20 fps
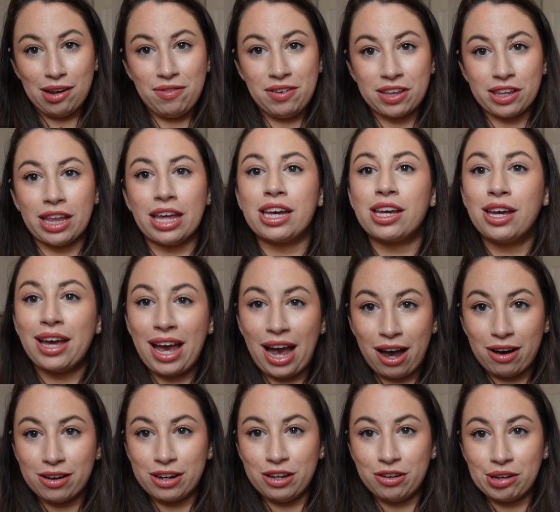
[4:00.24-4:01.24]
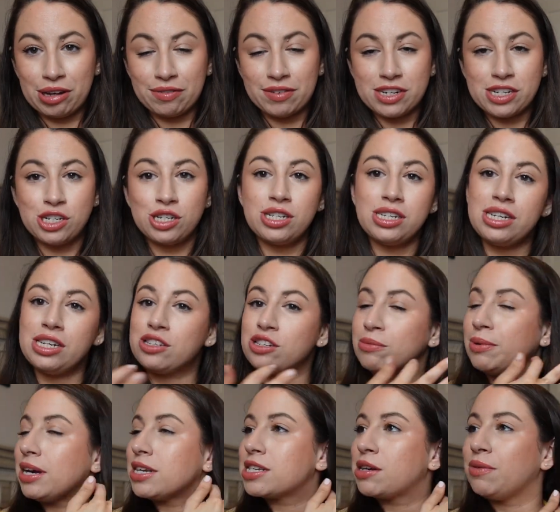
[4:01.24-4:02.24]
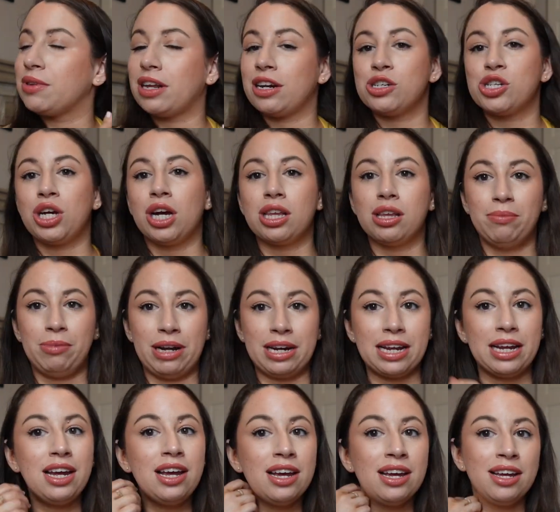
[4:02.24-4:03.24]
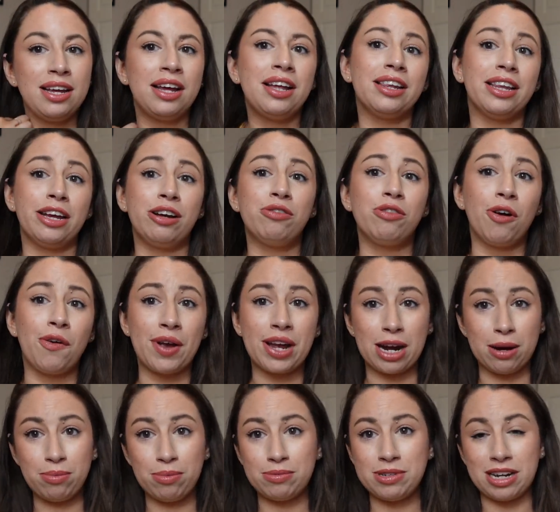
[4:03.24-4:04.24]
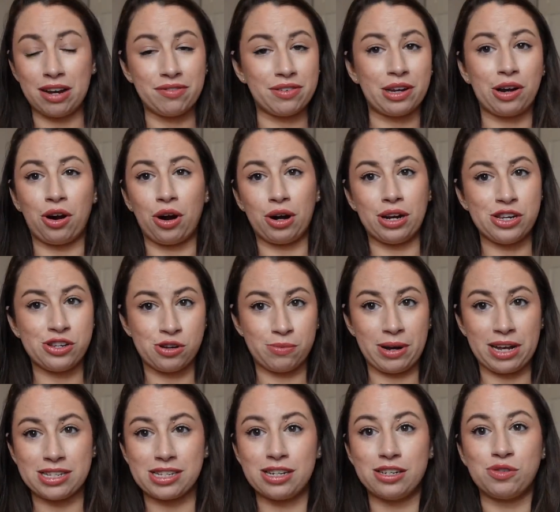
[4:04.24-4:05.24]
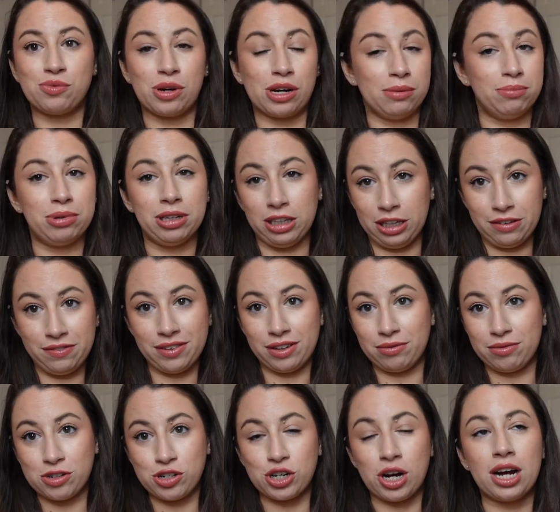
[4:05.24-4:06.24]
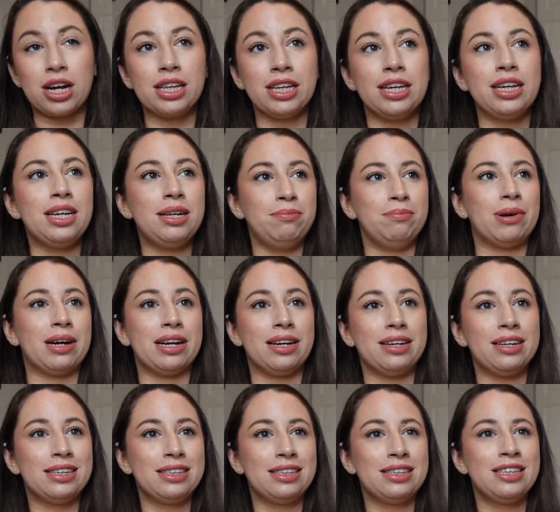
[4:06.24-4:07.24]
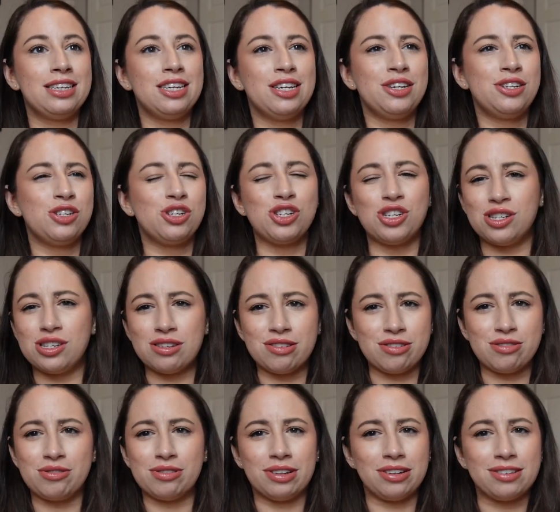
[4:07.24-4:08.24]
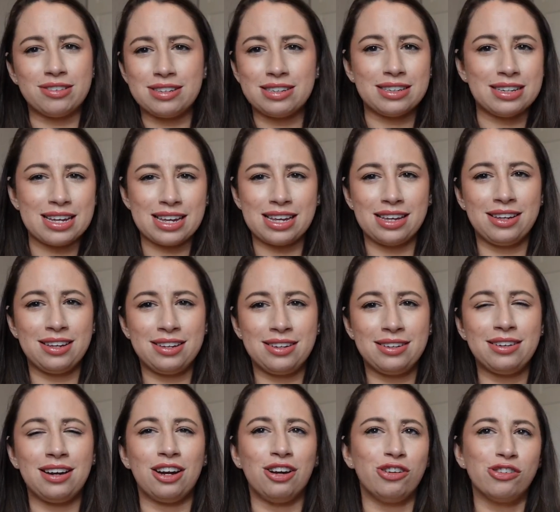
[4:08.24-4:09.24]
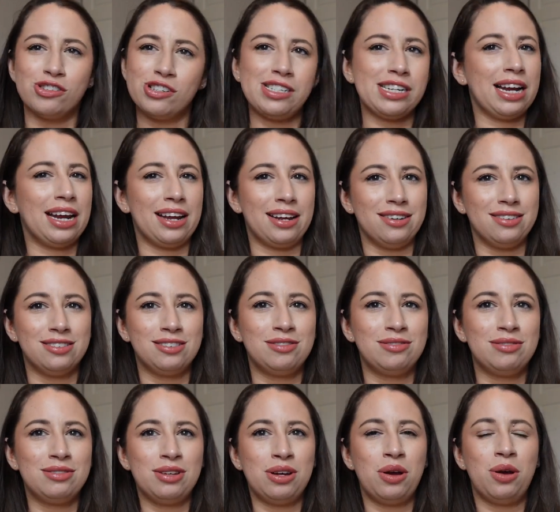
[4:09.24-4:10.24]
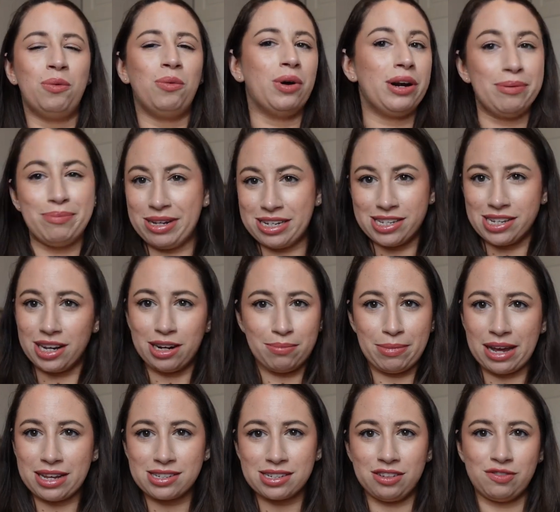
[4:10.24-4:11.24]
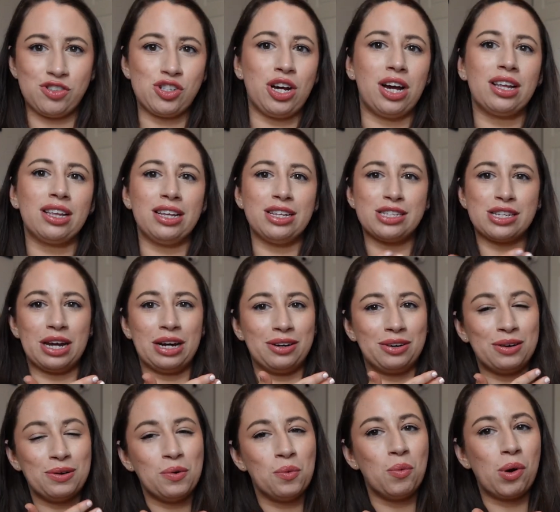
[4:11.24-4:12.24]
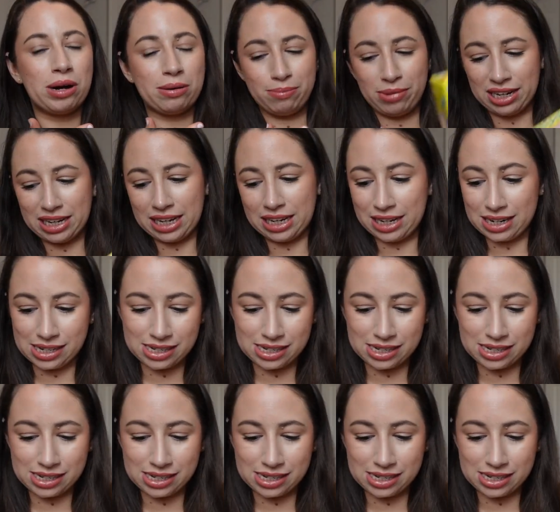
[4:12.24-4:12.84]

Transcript: I feel like, how can you give an Easter basket without a chocolate bunny? Like growing up, definitely our Easter baskets were completely filled with chocolate, but she's still too little to like understand what it means to get a basket of chocolate. So one bunny it